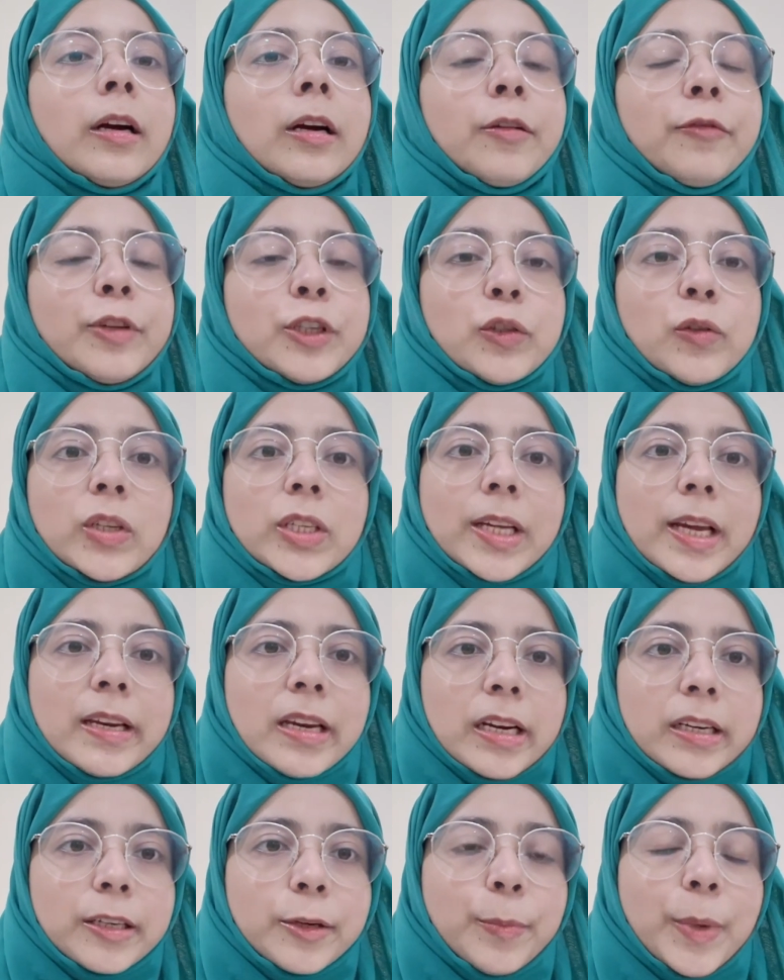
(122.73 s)
which was
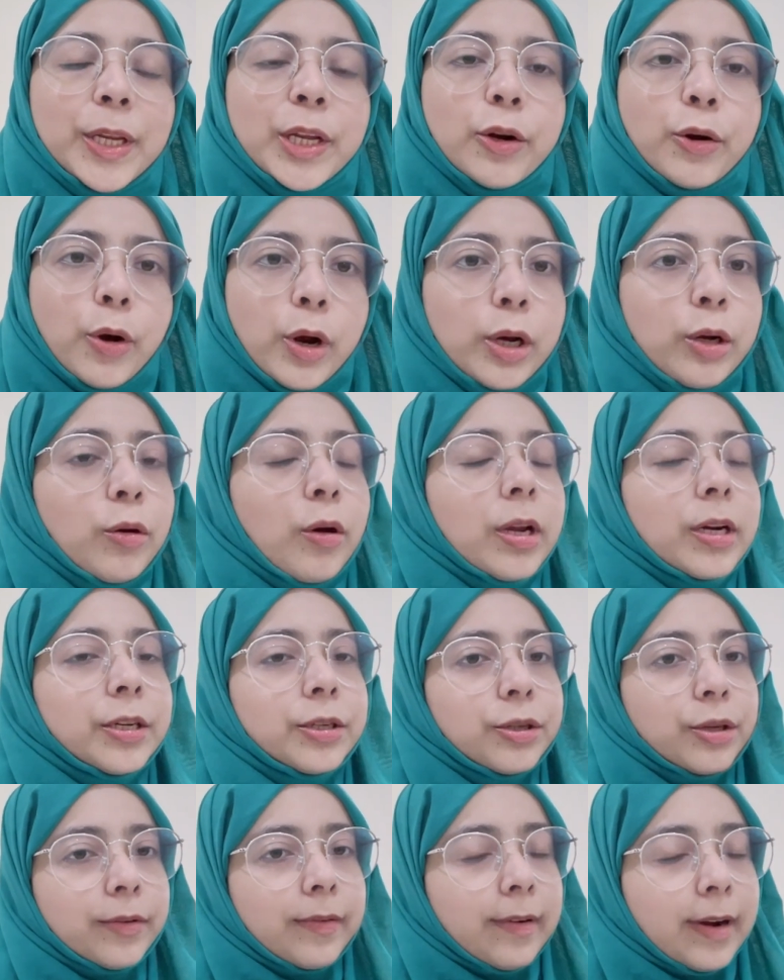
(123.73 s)
conducted by the Royal College
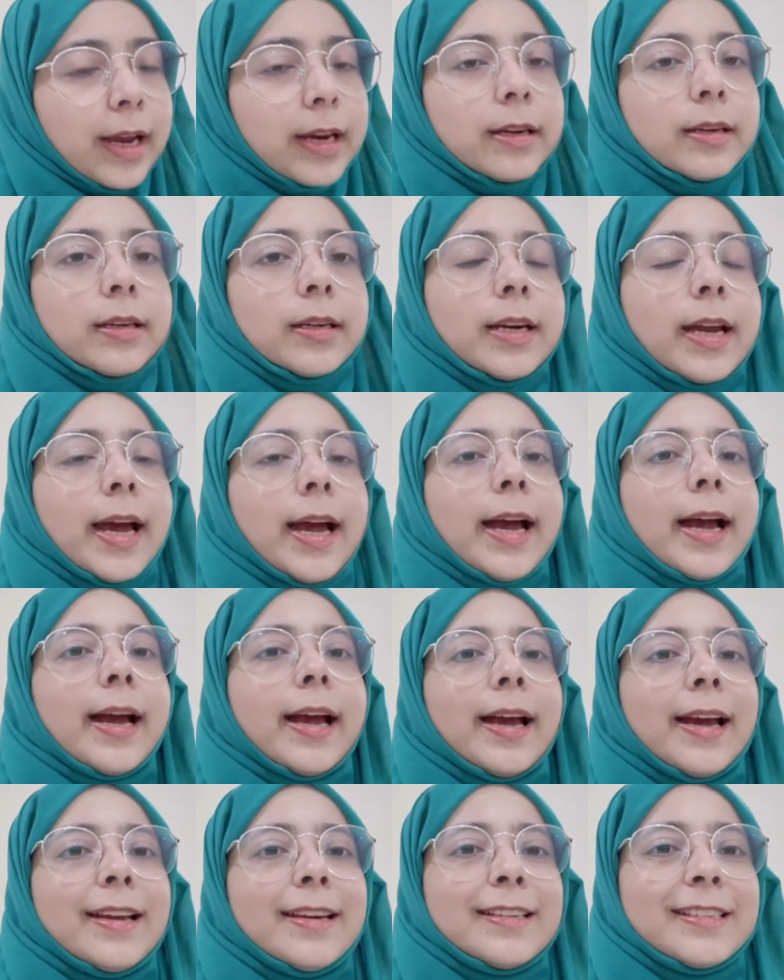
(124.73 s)
of London,
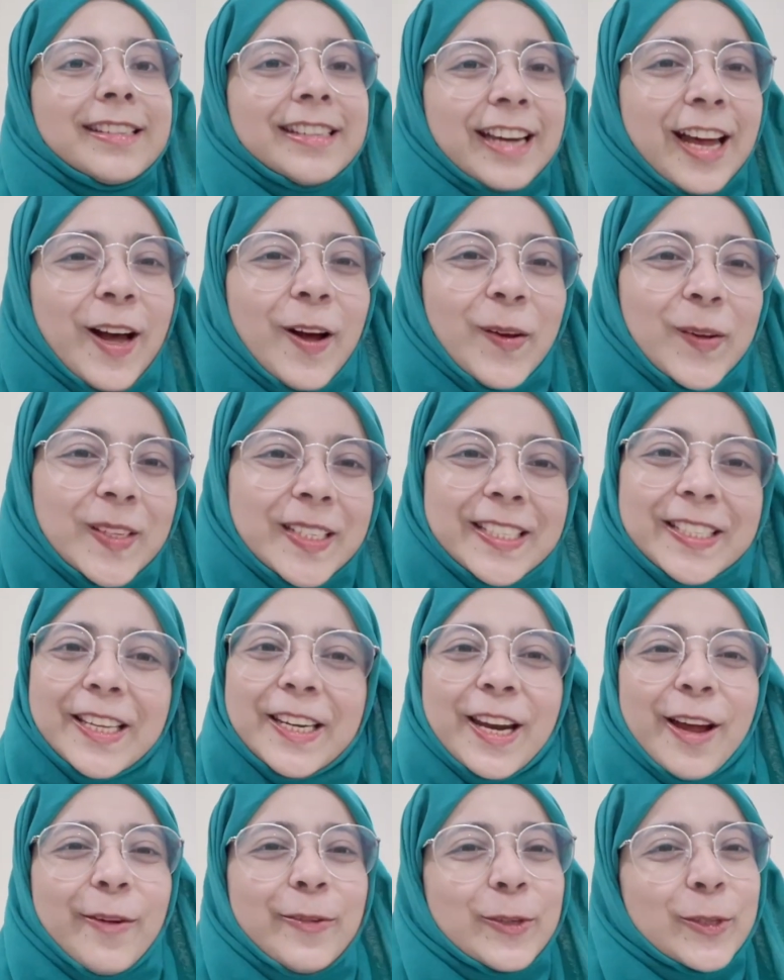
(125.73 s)
and now it is
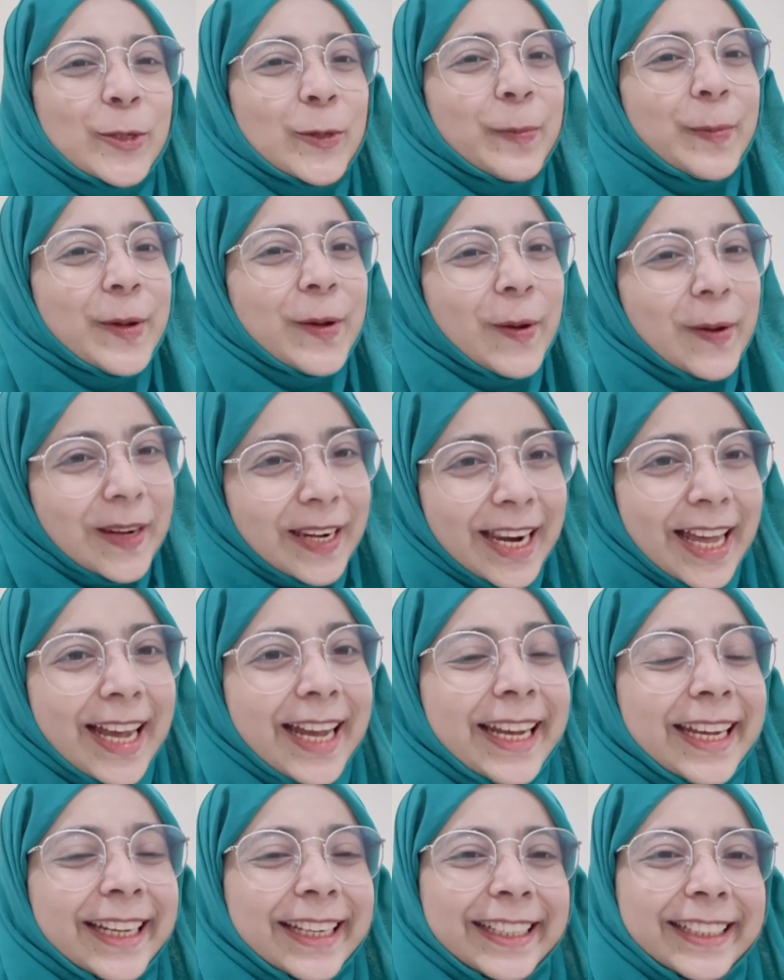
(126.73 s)
announced to be
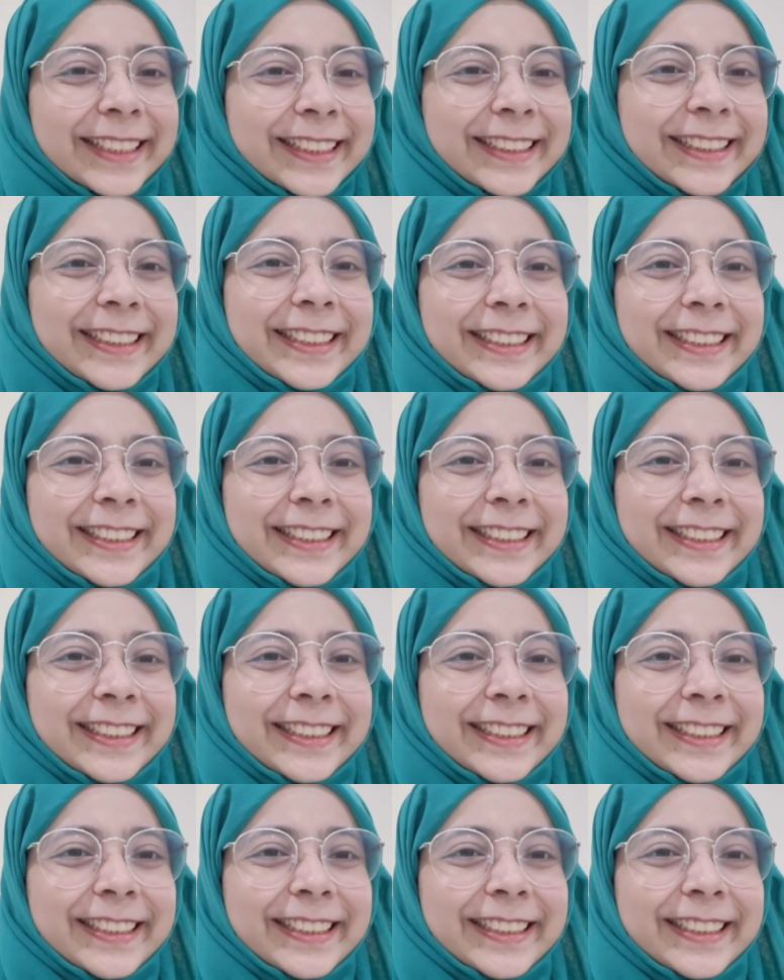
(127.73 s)
online.